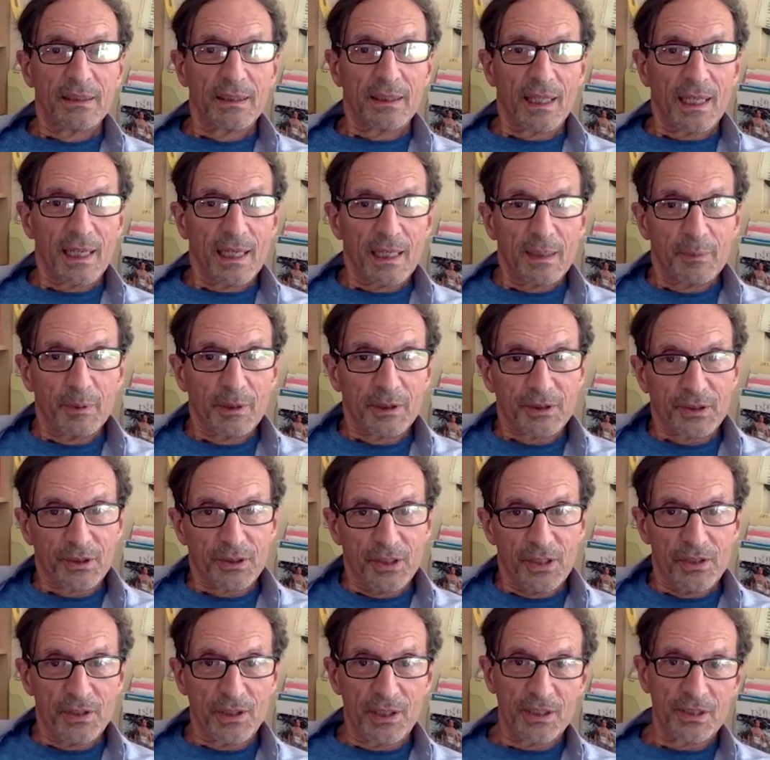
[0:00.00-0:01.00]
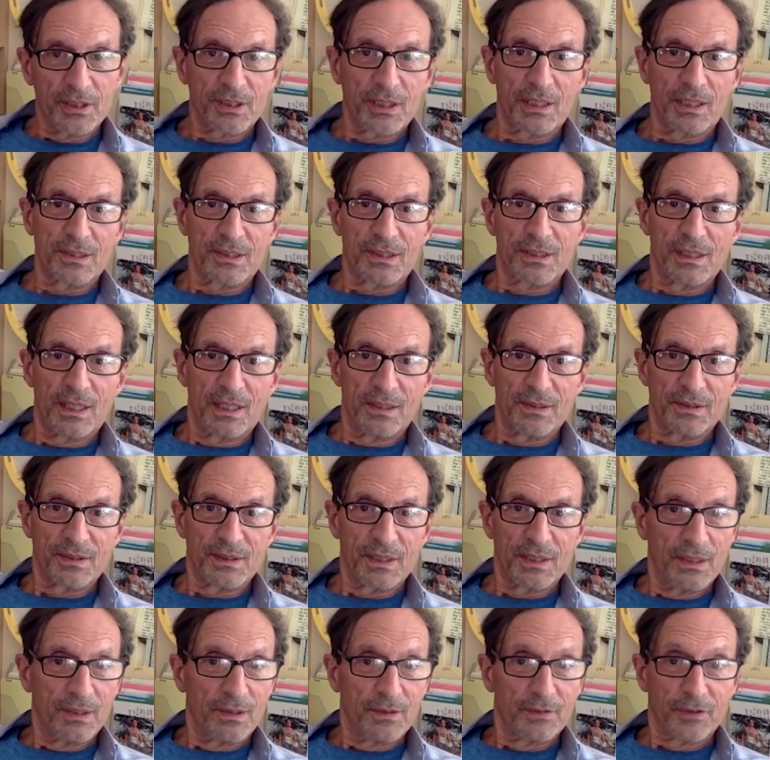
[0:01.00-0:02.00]
able to nourish ourselves
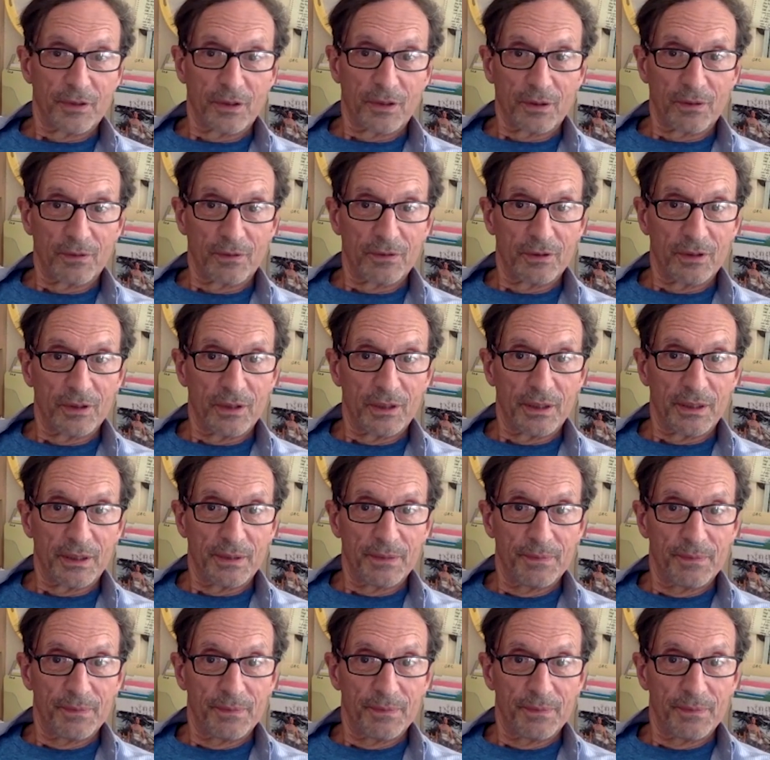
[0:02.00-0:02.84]
in the fertile void.